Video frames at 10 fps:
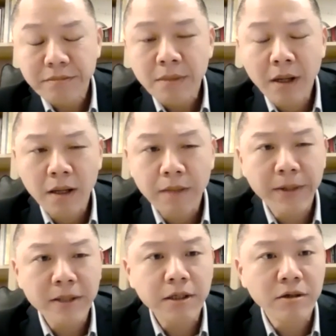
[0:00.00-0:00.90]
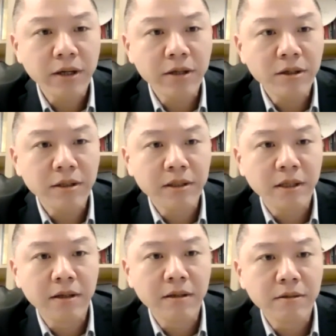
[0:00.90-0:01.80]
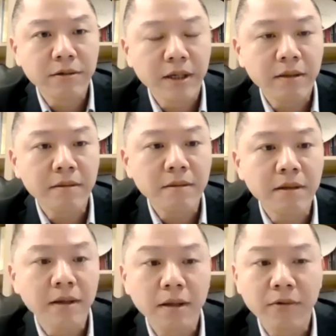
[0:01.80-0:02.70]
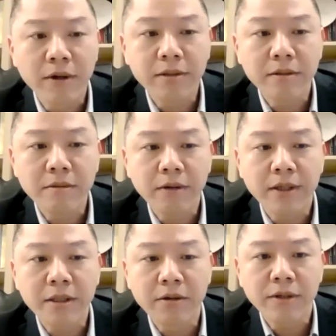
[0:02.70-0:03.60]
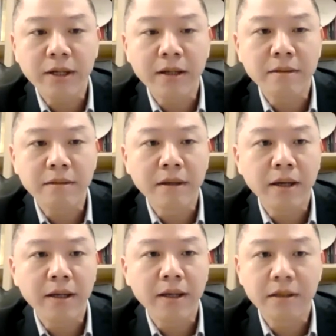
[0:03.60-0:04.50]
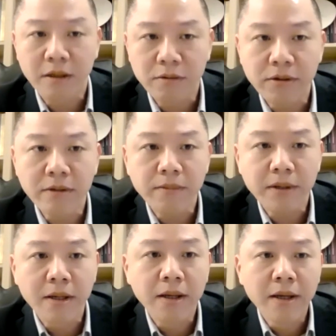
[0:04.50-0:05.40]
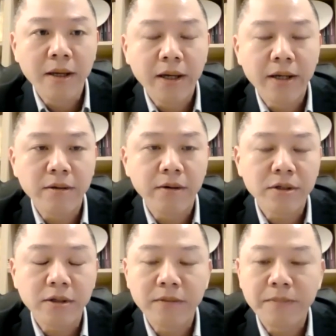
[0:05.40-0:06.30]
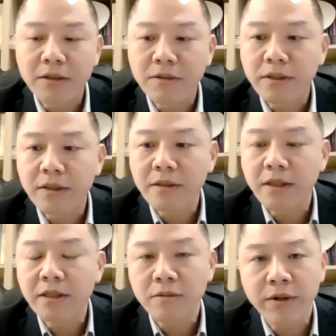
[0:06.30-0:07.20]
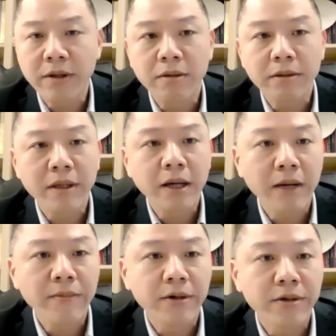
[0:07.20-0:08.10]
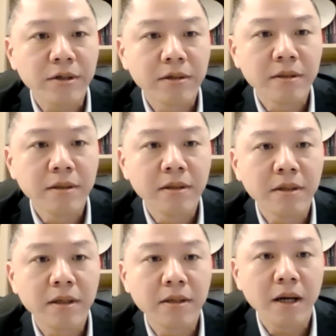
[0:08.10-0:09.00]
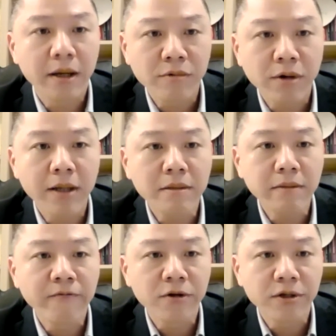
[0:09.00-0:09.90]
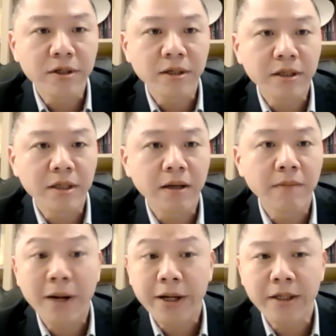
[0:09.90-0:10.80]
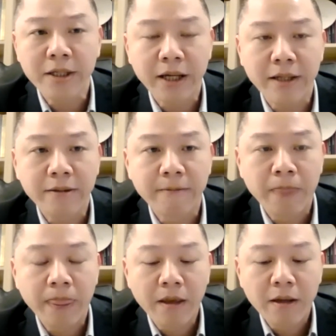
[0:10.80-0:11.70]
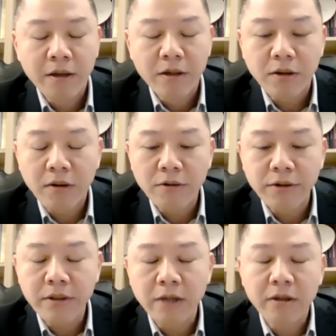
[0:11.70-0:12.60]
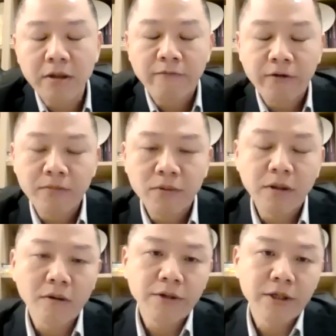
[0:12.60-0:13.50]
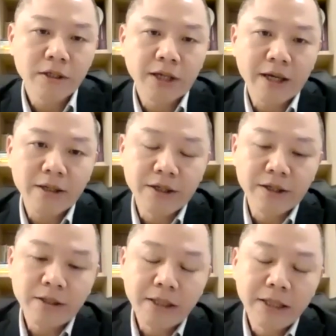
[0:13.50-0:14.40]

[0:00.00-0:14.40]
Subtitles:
Bad situations, including what's going on at Europe and also between Israel and Hamas, Iran versus Pakistan. So if you put all this together,